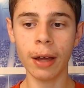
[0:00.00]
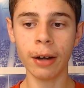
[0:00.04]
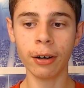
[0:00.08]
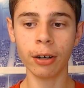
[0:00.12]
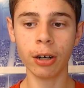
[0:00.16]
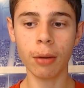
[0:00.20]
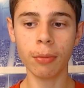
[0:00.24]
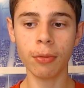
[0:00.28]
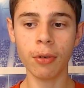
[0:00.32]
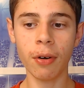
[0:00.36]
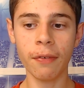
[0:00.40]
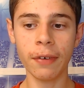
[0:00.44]
and are
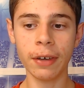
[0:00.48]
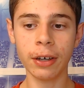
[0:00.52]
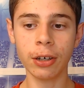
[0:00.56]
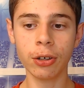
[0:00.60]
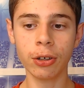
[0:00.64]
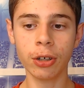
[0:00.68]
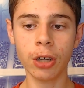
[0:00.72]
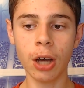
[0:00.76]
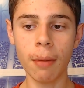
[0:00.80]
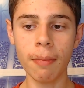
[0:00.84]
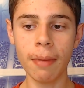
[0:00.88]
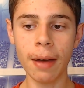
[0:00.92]
coming off a
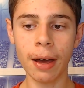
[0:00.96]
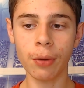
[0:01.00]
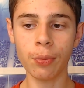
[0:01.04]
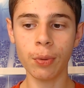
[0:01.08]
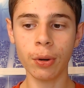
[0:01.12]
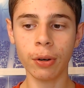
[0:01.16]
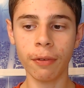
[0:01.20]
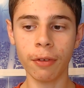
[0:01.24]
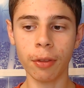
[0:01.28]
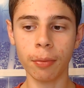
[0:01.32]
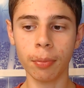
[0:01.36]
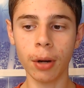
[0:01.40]
good comeback
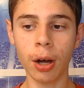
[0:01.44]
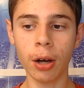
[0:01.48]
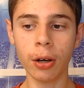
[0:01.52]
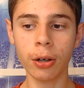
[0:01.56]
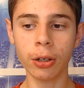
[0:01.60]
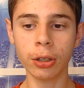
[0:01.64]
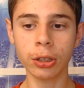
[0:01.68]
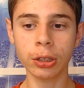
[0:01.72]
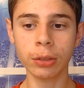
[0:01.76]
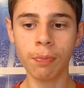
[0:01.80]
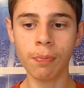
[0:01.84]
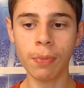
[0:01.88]
win over the
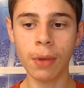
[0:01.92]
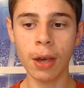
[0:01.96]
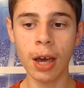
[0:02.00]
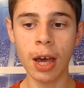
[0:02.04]
Broncos.